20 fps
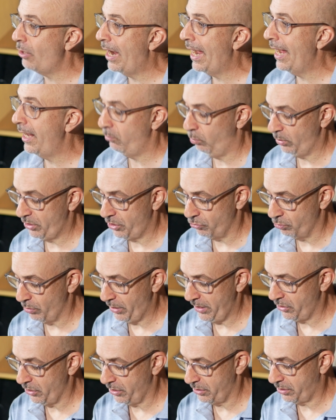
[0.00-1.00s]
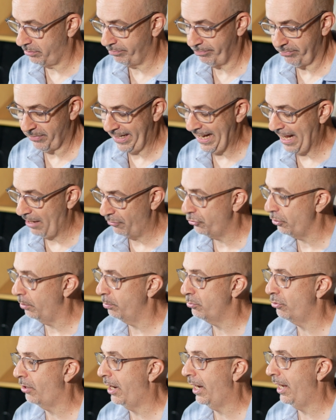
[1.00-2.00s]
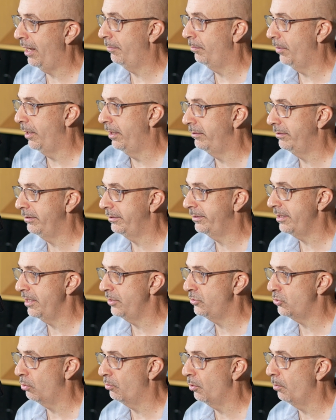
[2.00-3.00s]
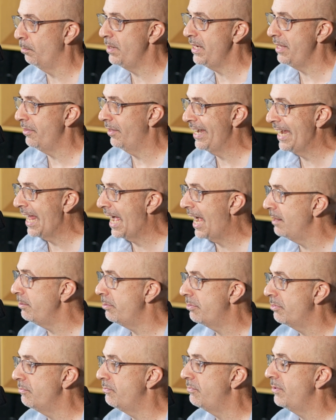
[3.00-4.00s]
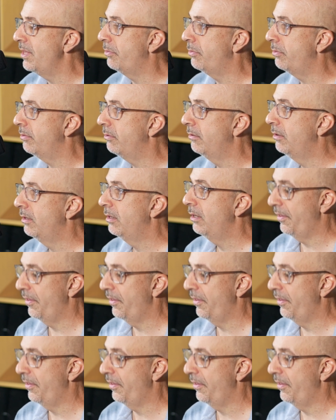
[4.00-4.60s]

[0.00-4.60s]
triad, which is really just an F sharp triad, but it's over B, the 9th, the 5th,